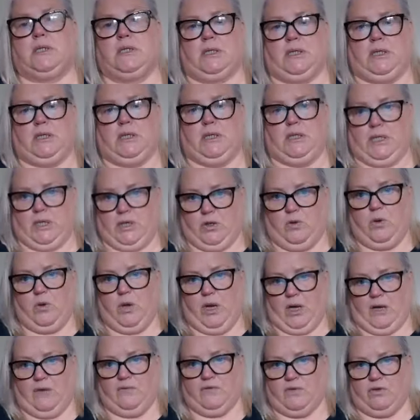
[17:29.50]
you
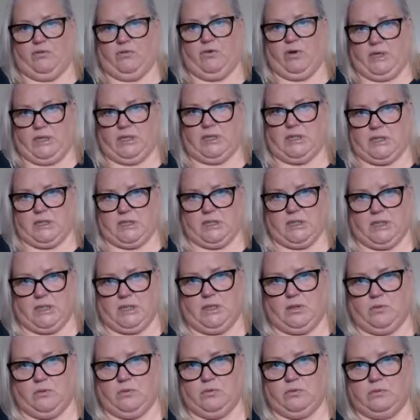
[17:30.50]
have the right to say
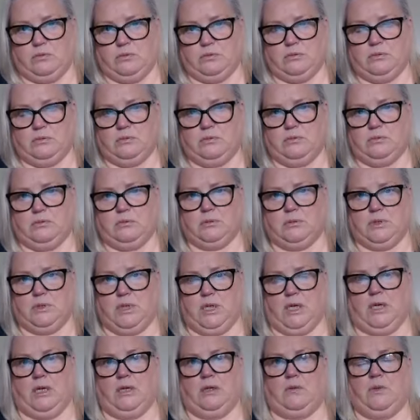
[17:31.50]
no,
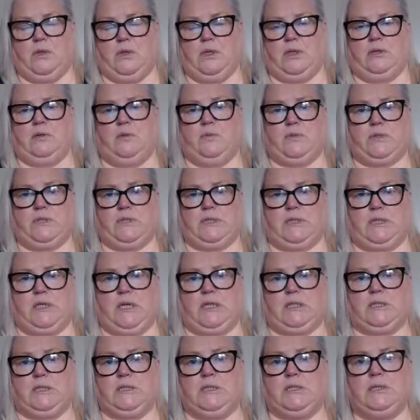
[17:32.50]
okay, when it comes to
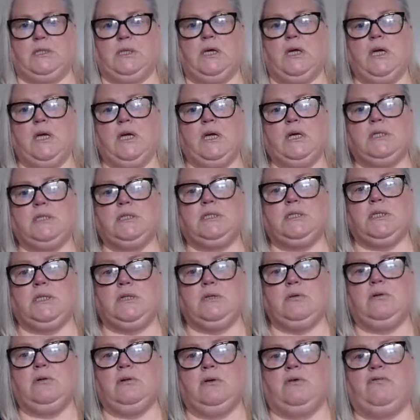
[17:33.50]
sex. Do
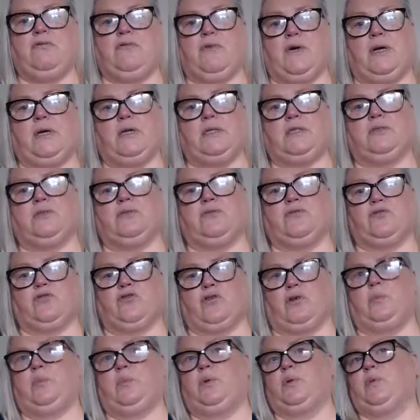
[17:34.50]
you find you have
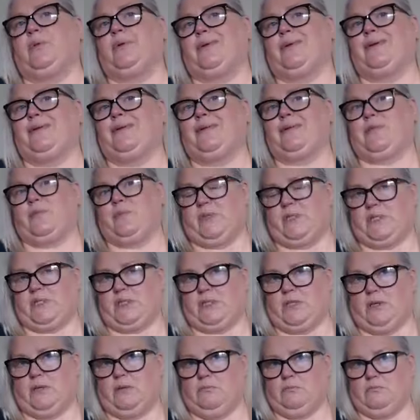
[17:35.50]
trouble with intimacy?